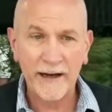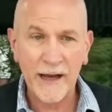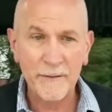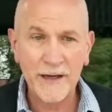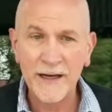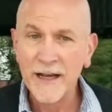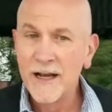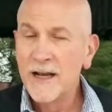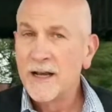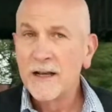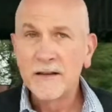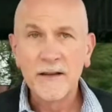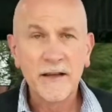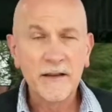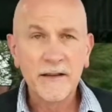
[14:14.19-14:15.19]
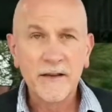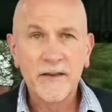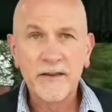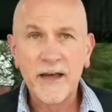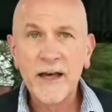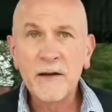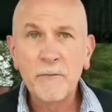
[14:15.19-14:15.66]
I mean, the
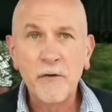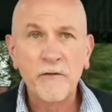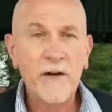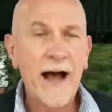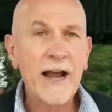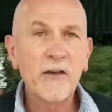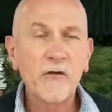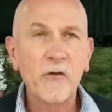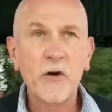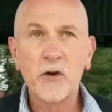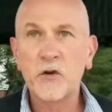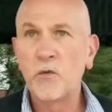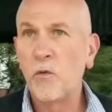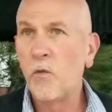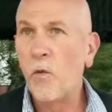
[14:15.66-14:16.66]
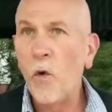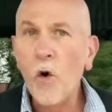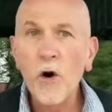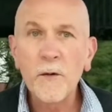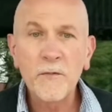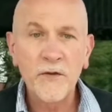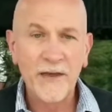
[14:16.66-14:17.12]
sun provides for us
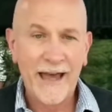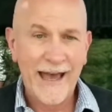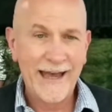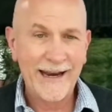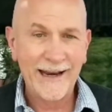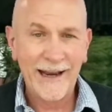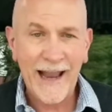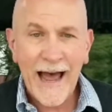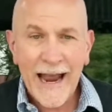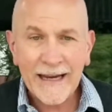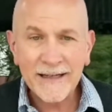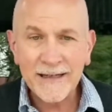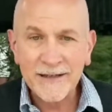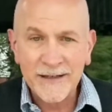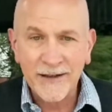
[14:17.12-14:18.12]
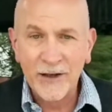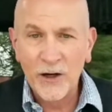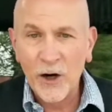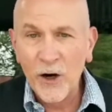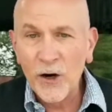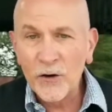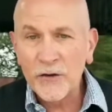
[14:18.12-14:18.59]
warmth and light to the
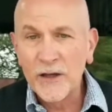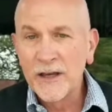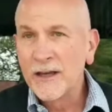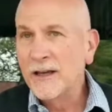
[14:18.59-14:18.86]
earth.